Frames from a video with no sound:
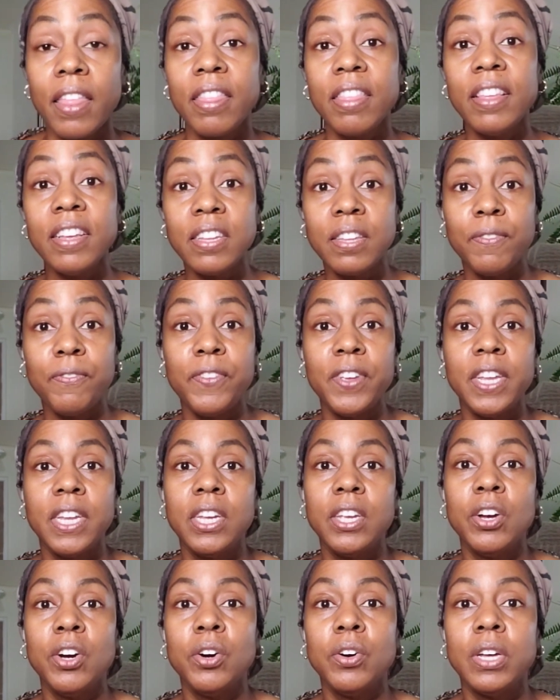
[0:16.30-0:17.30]
this
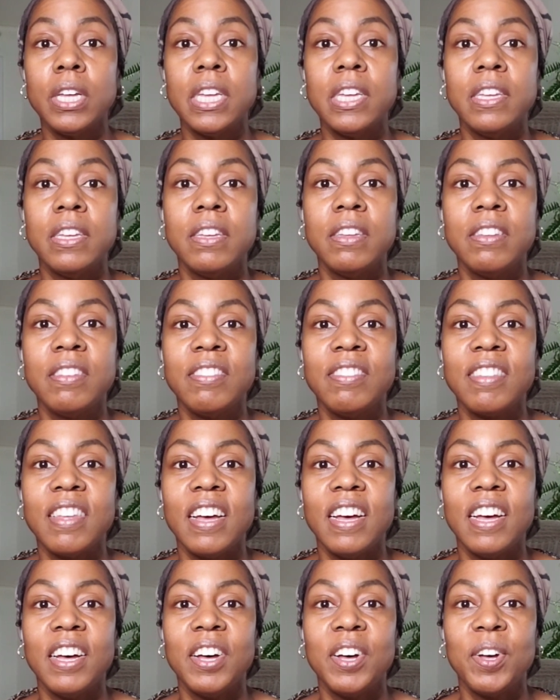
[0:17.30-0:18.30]
video is
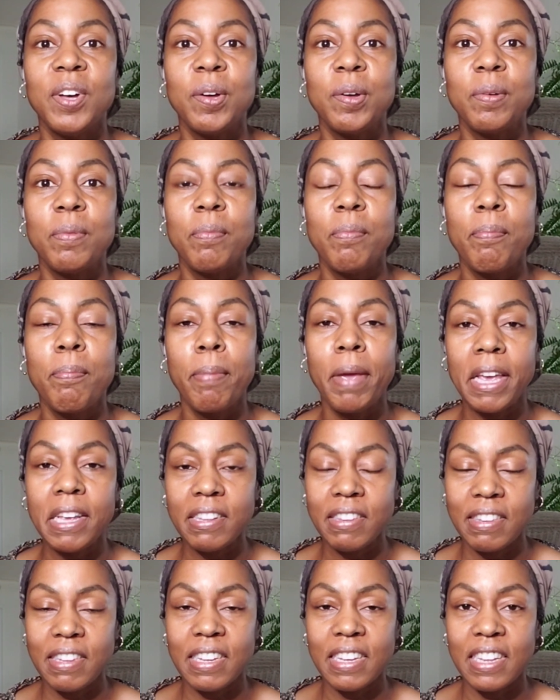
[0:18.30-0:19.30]
um,
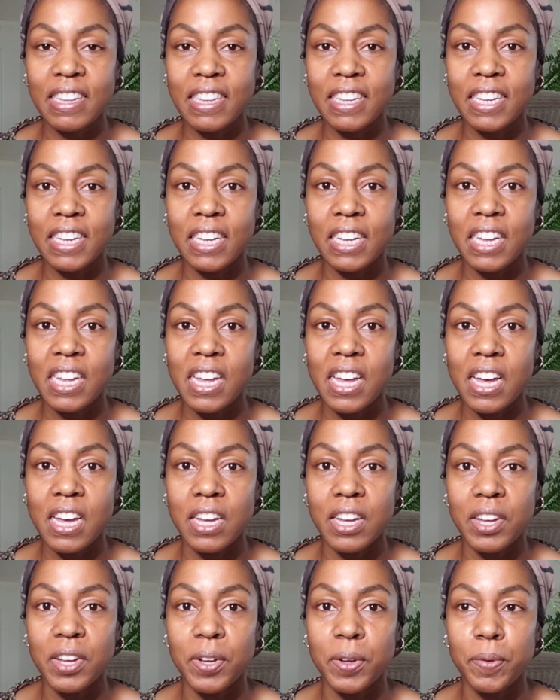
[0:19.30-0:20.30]
basically
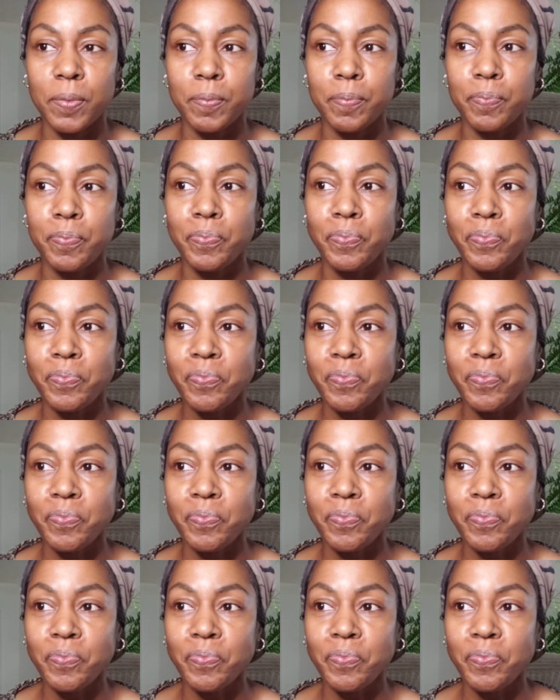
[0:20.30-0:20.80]
um,